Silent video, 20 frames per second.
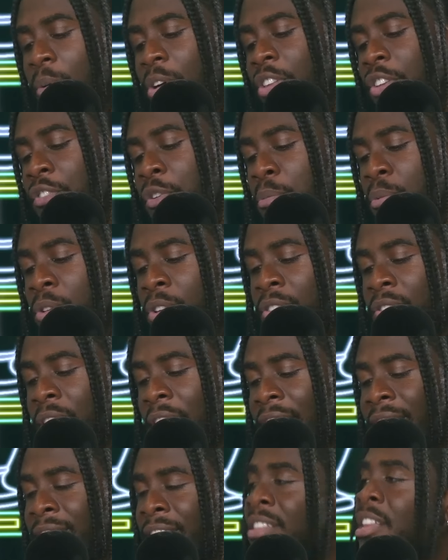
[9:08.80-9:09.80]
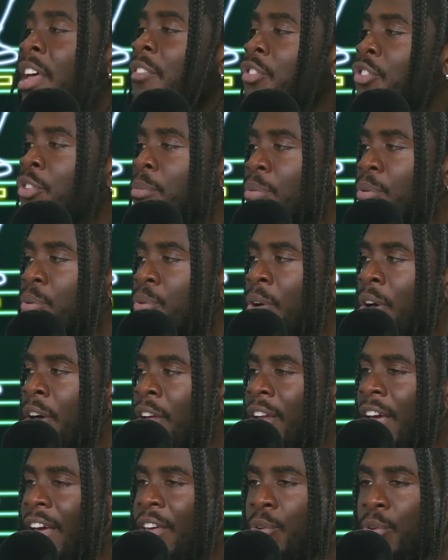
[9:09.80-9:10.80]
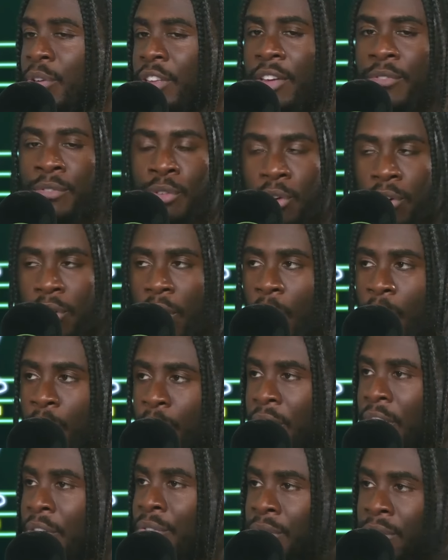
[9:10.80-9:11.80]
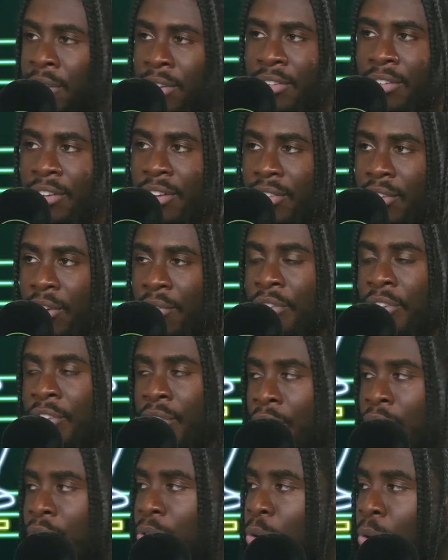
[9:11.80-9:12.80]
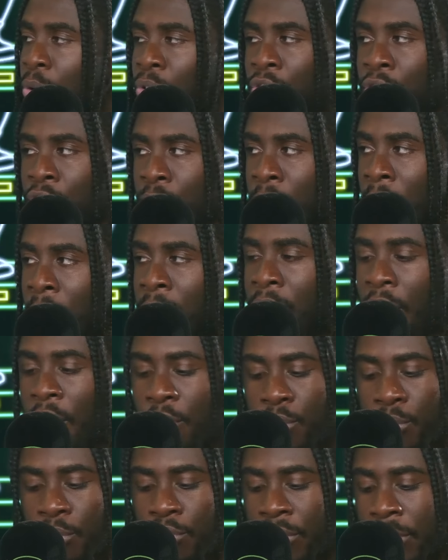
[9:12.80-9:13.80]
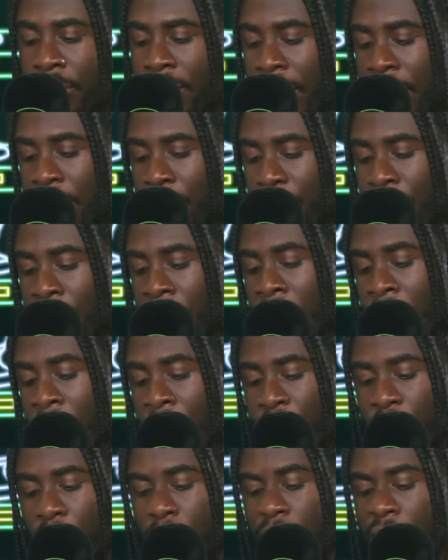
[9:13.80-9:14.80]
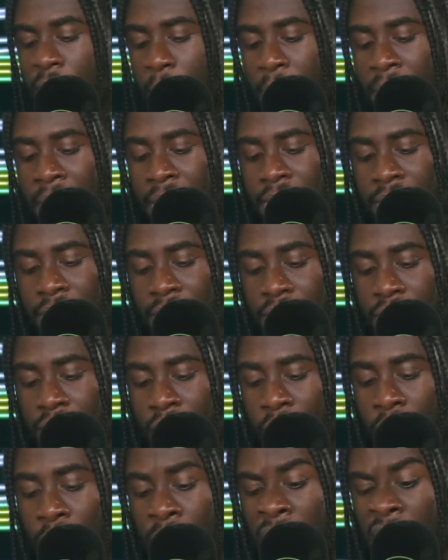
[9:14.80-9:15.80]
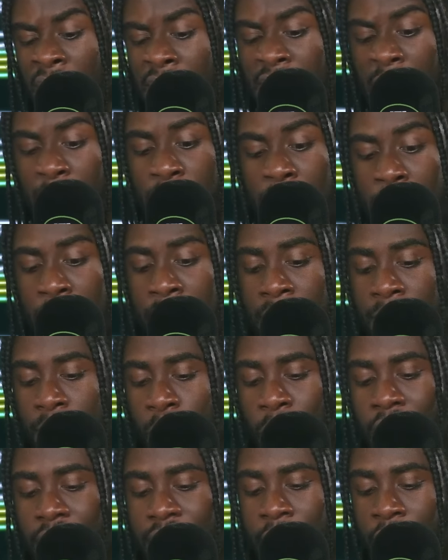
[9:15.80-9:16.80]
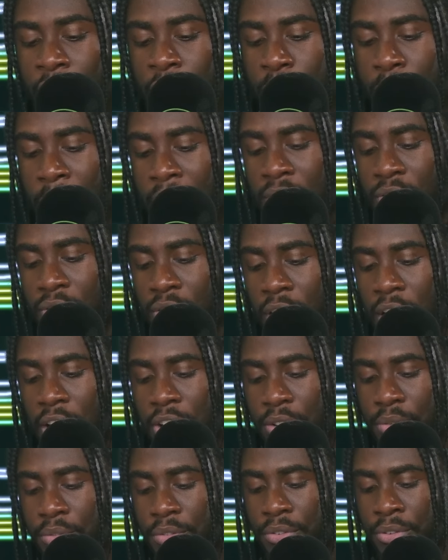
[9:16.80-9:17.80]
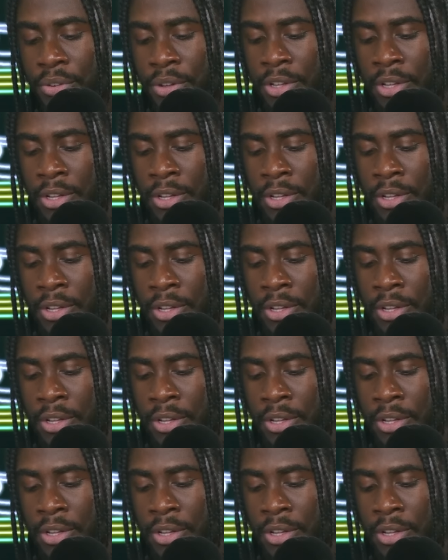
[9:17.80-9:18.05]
one of these footballers that is inevitable. Like, he'll give you a goal, he'll give you an assist. Obviously, he's on the corners as well, and Arsenal are really dangerous from set pieces. So yeah, maybe West Ham's best kind of